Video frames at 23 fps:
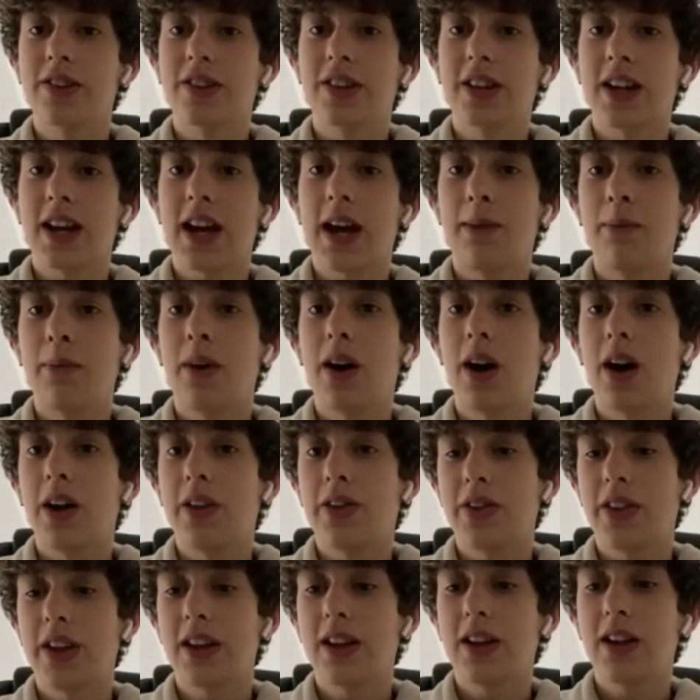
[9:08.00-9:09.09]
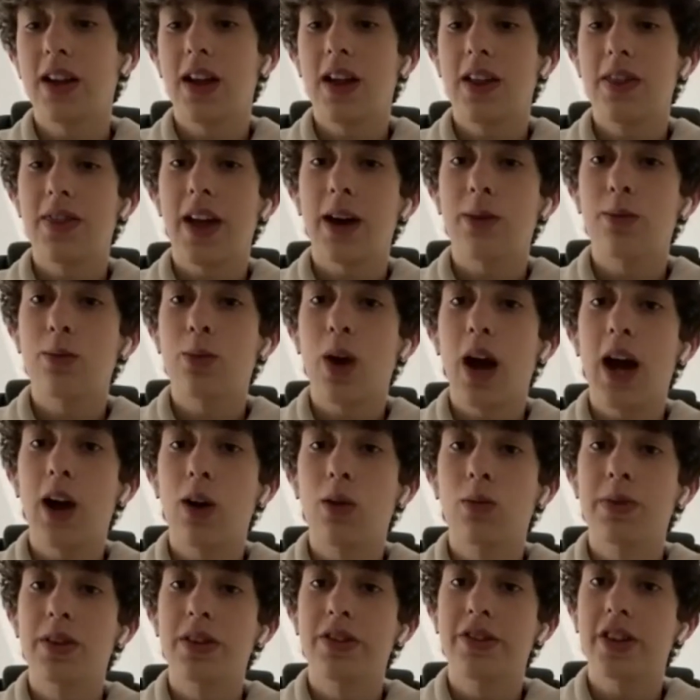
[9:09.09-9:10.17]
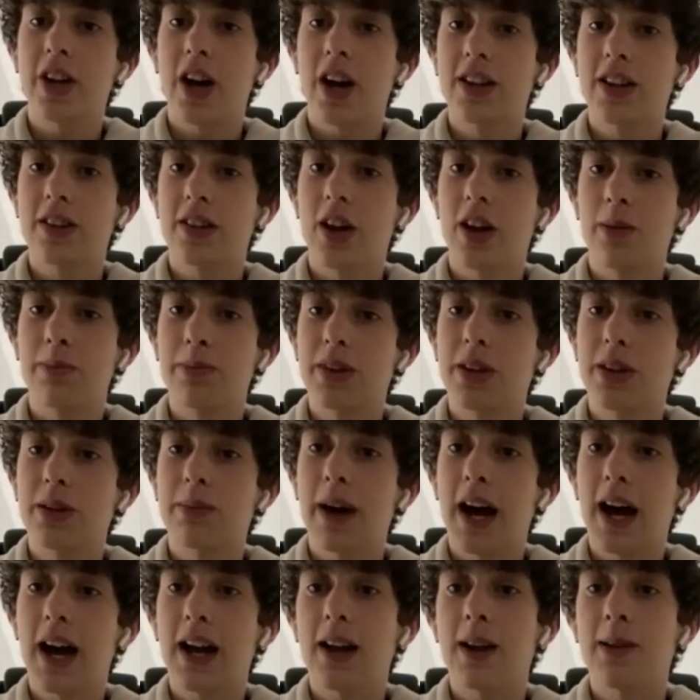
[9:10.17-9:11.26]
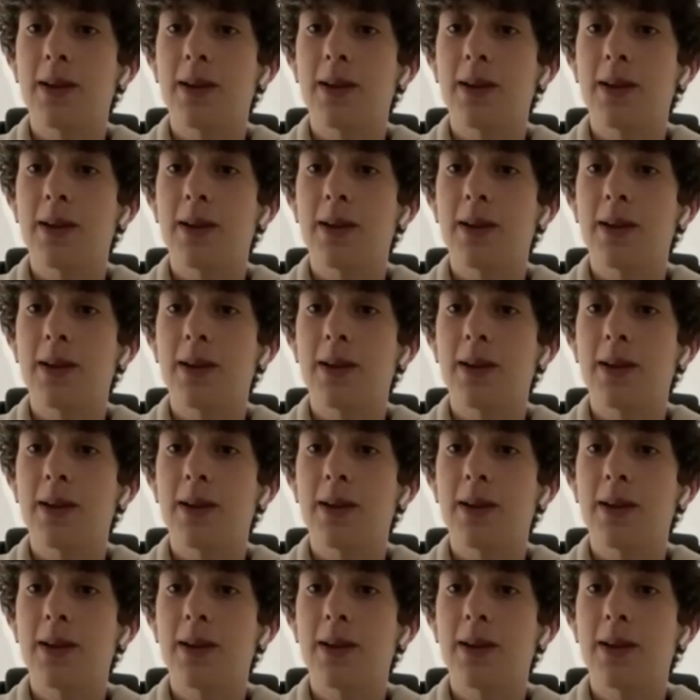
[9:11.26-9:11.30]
Nakamba, I think that will help us tighten up at the back.